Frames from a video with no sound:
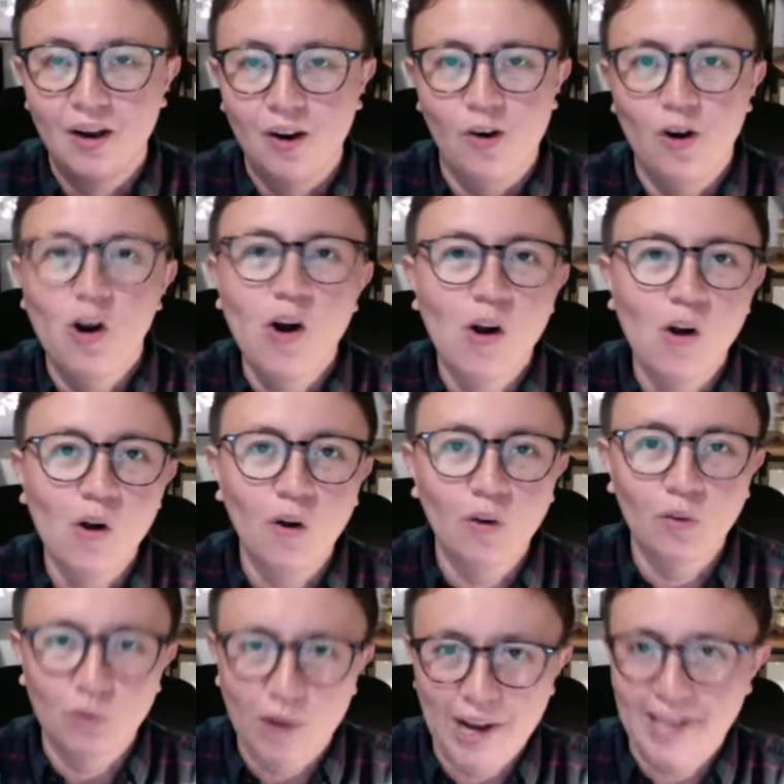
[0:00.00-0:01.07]
All
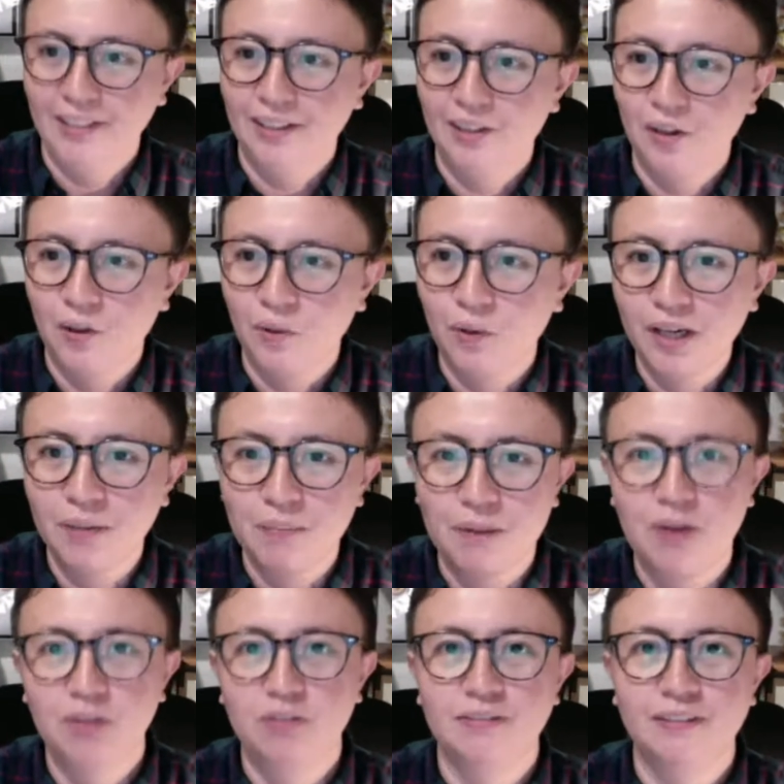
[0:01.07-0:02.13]
right, what a
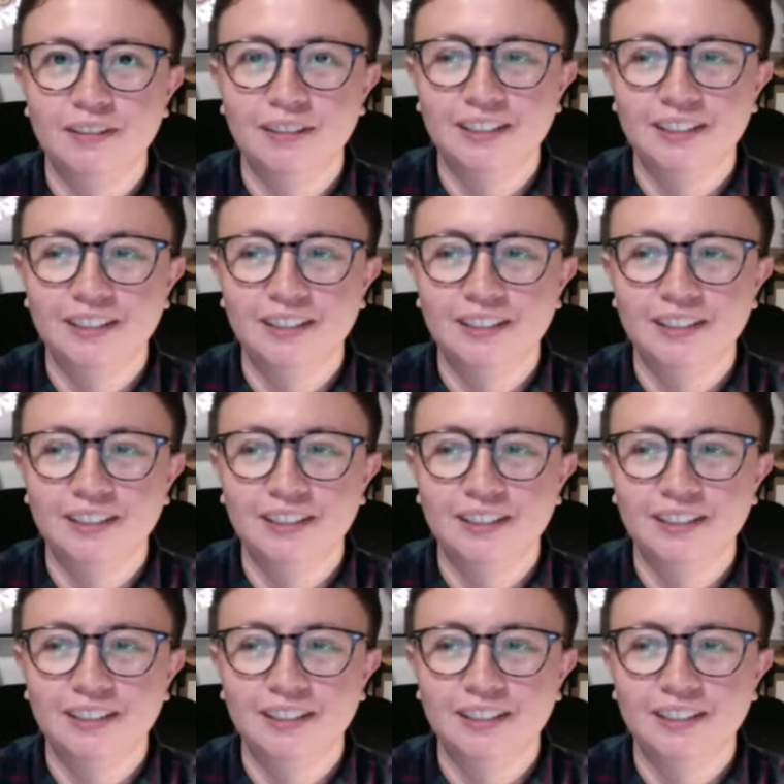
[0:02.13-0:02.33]
mouthful.